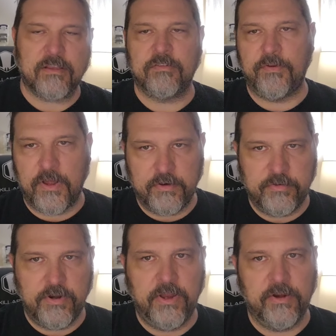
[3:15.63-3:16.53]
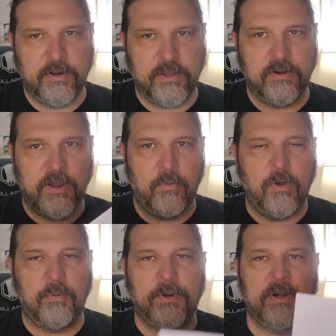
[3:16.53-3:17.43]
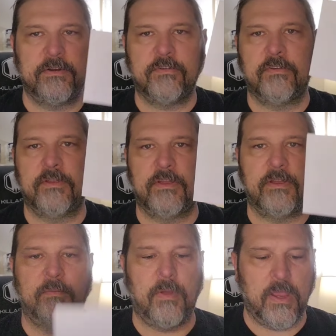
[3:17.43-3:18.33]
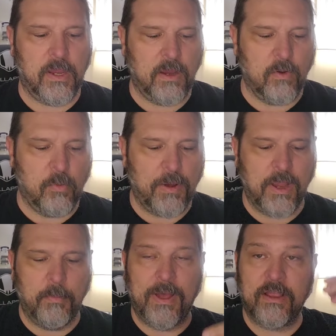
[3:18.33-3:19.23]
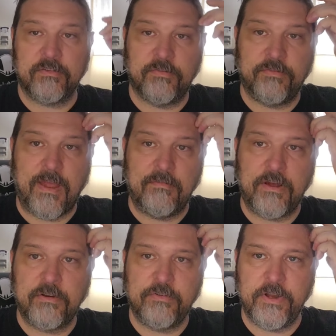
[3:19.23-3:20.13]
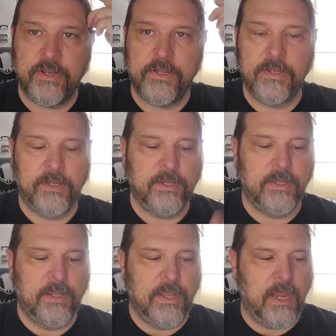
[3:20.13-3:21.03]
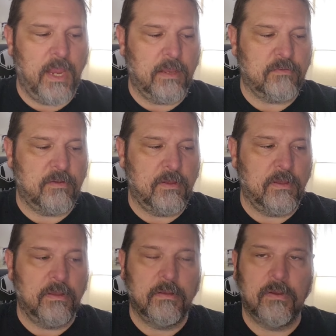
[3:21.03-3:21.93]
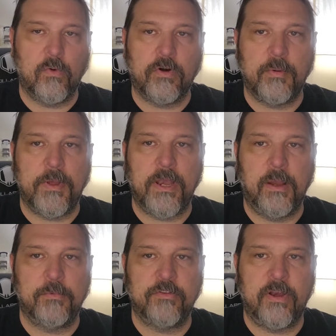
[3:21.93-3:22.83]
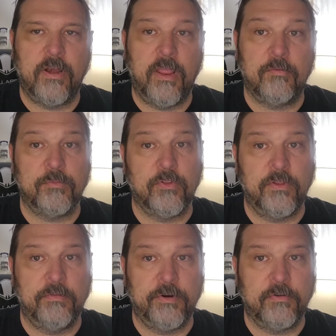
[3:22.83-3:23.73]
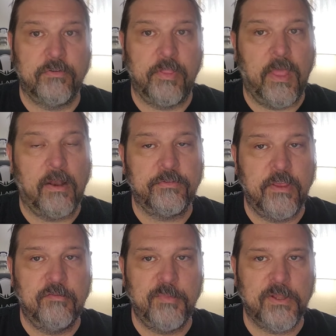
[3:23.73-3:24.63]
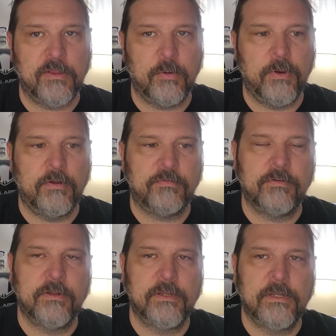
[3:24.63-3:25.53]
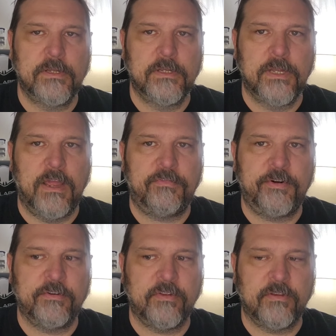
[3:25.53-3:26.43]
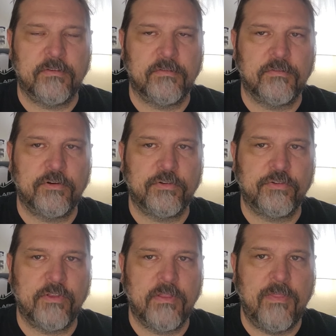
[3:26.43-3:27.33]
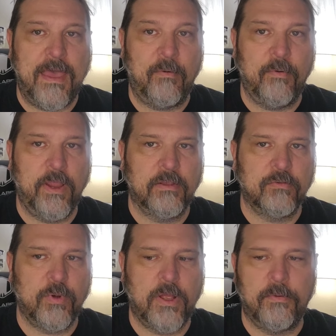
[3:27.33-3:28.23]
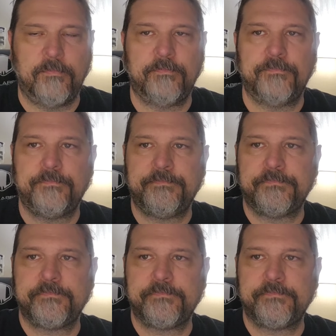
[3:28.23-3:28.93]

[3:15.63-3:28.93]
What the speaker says: a box of 100 here and there at Walmart, I can go buy a box of 500 at order them on Amazon and have them delivered. So that'll save me a little bit of effort and search that way as well.